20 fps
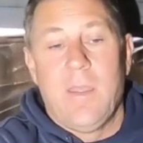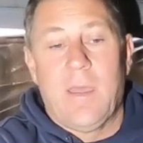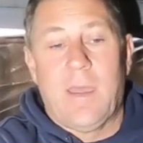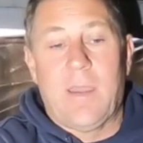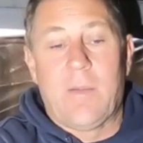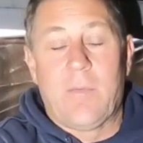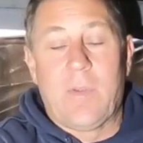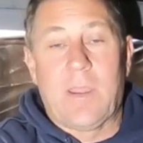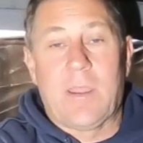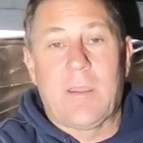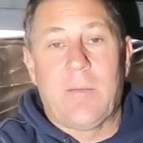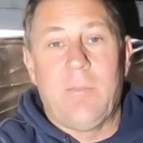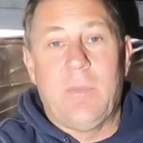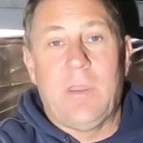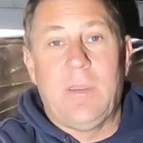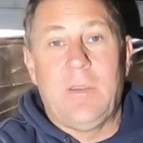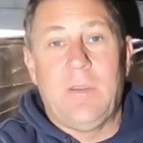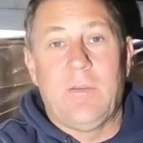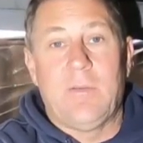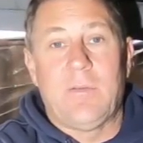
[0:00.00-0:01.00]
I
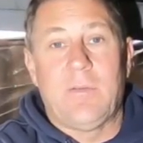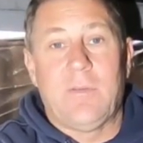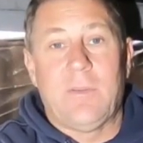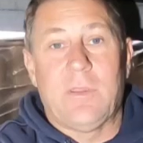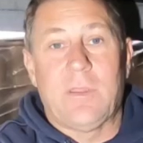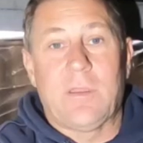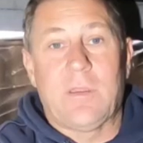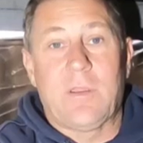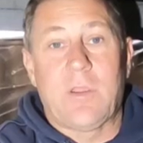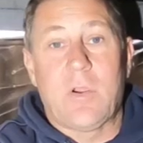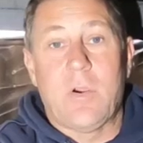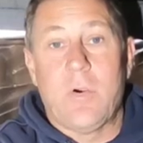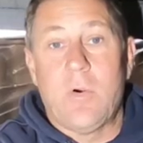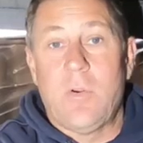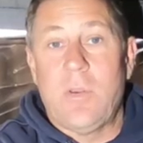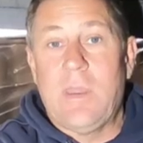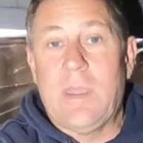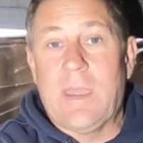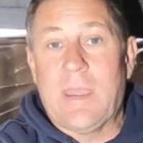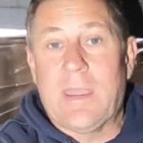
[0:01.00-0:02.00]
recommend using the
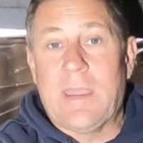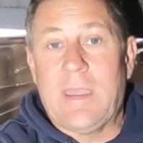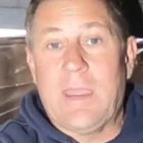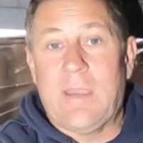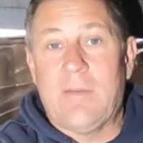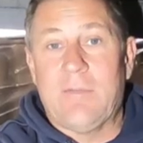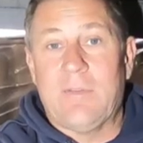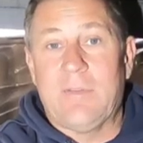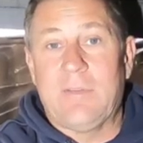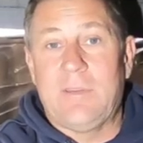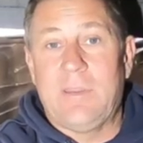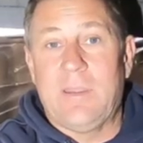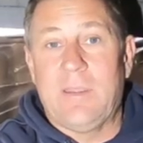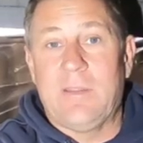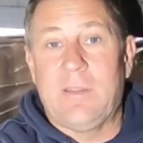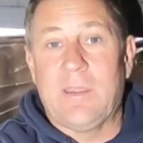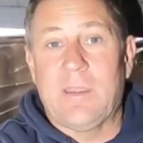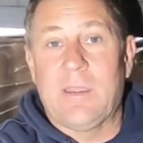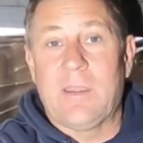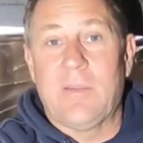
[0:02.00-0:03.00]
Kodiak canvas
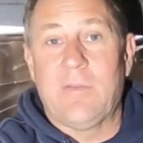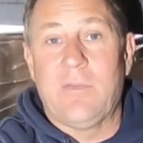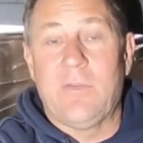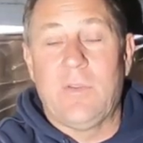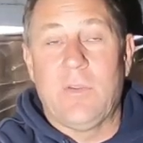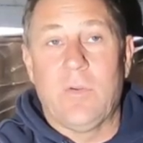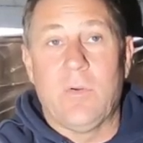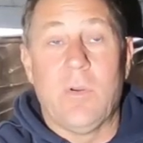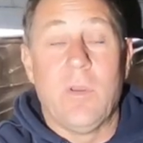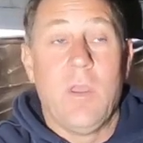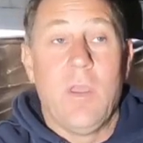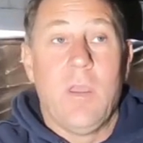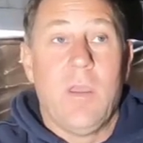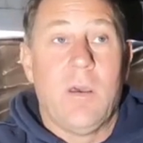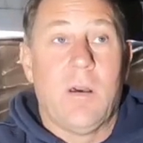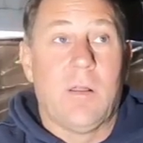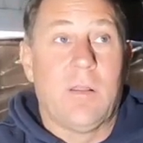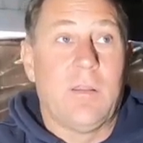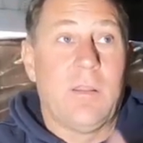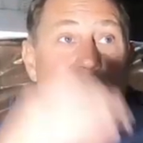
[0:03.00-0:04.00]
tent. That gives you
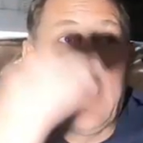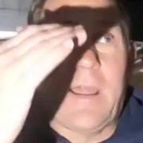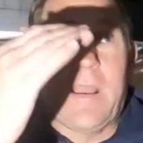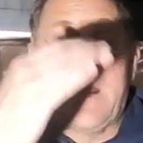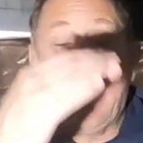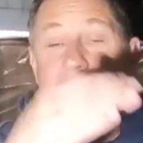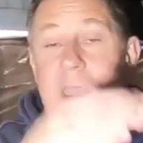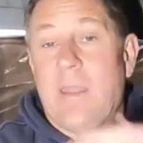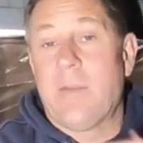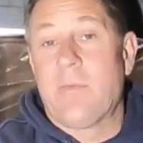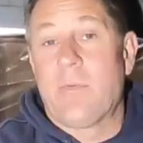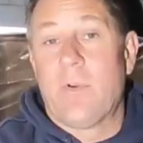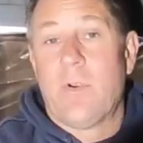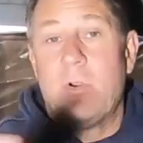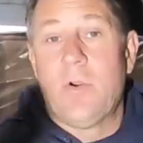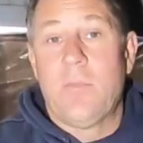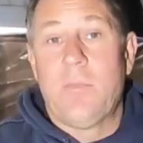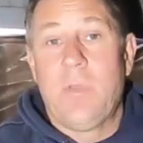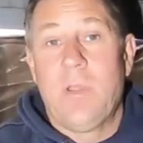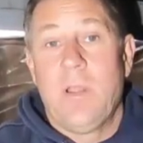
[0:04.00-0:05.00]
a lot of
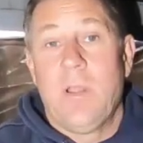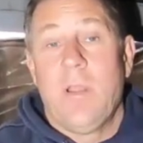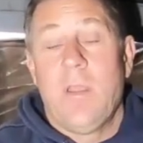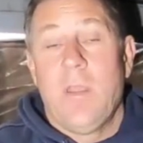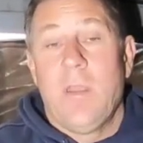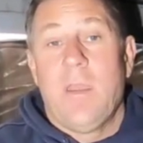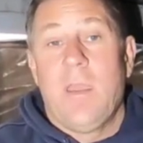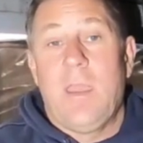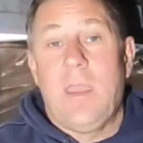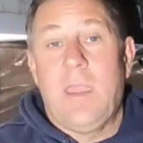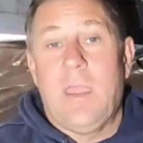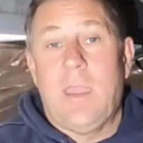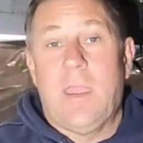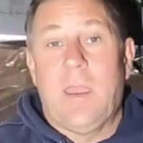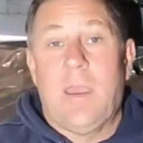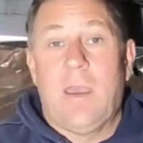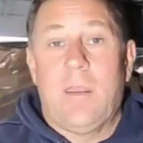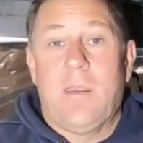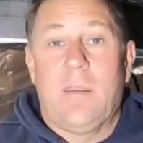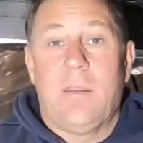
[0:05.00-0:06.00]
headroom
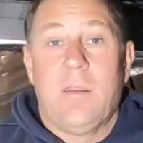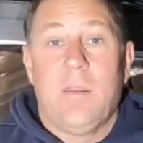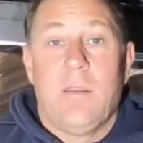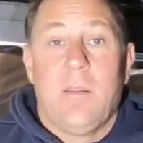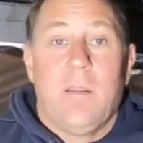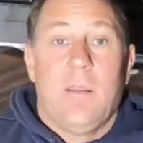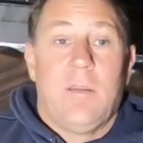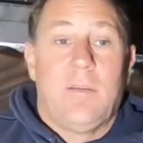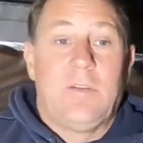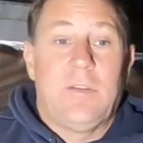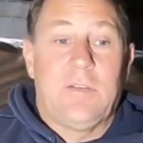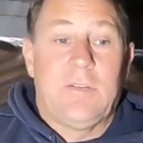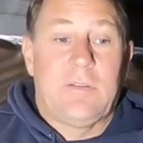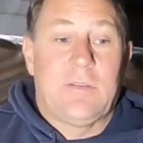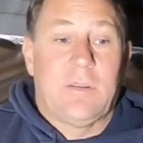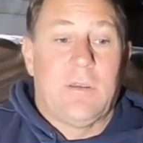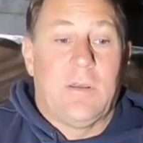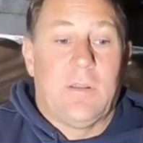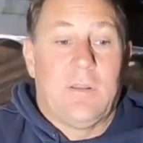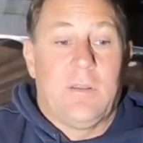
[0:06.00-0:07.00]
and
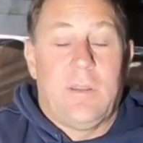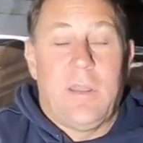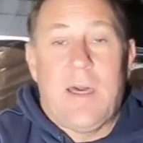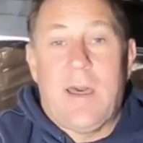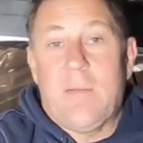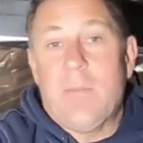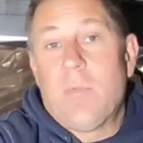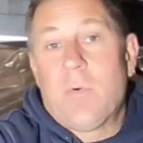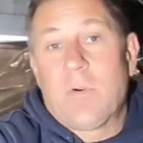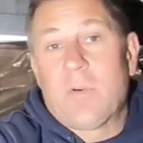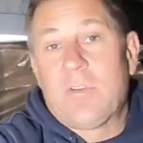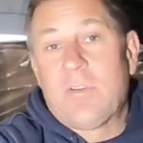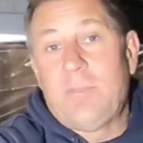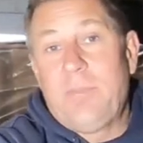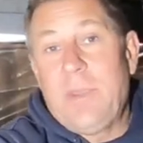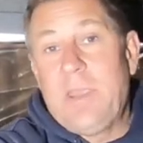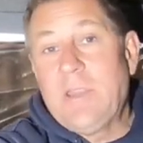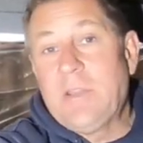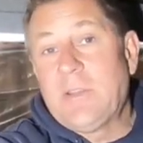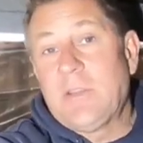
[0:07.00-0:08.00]
just a lot more
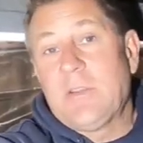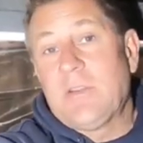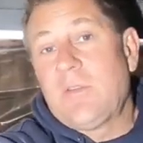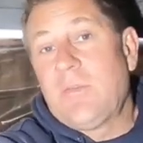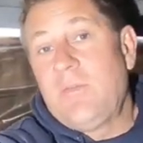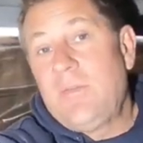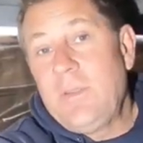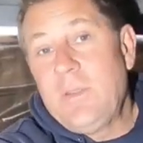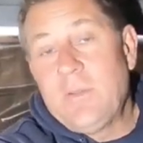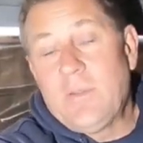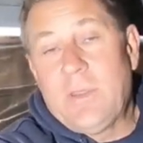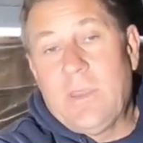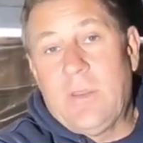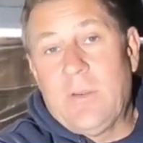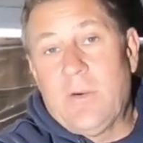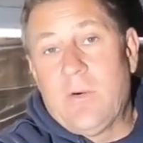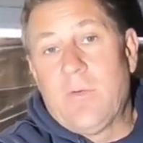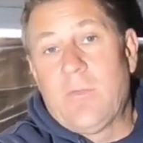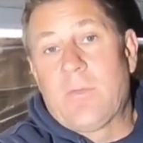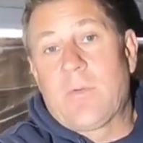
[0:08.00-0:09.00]
spacious
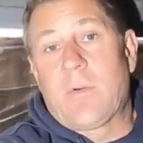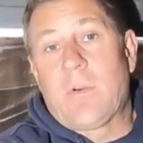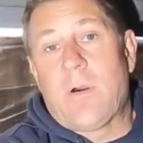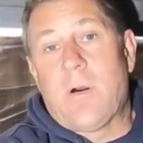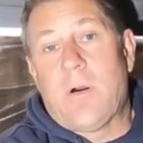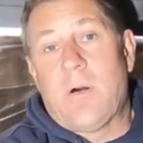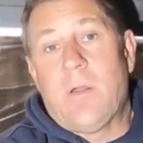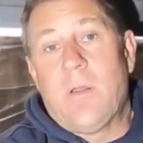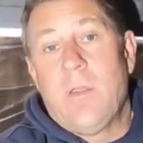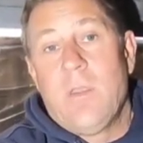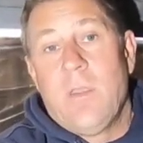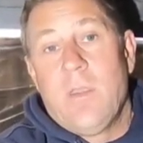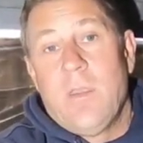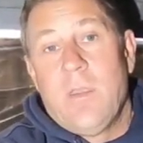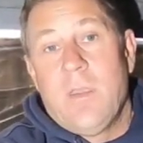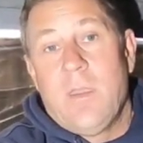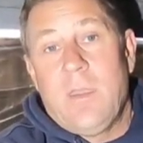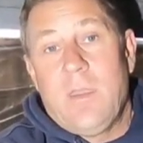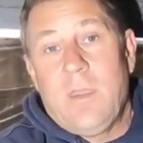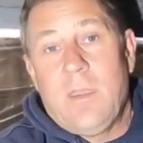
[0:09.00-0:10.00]
feeling overall.
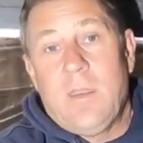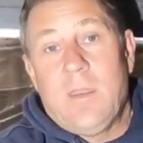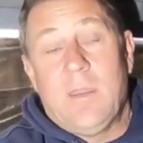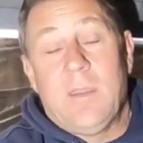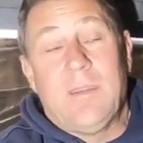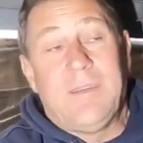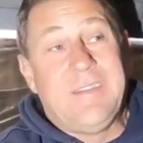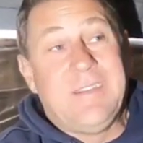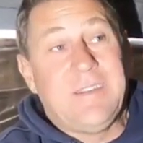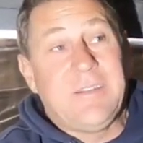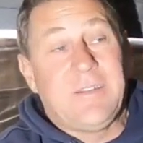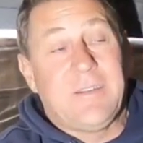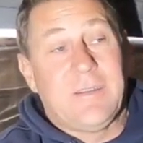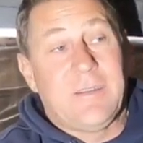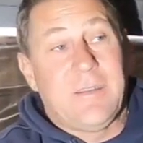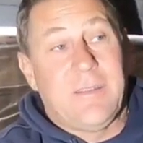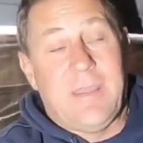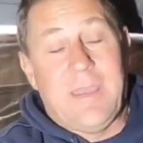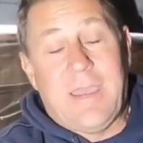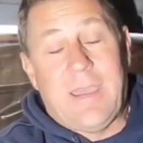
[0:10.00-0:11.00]
In
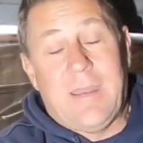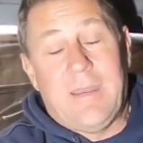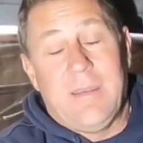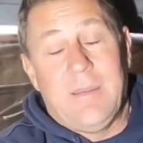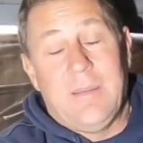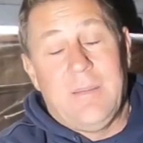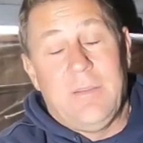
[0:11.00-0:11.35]
addition to that,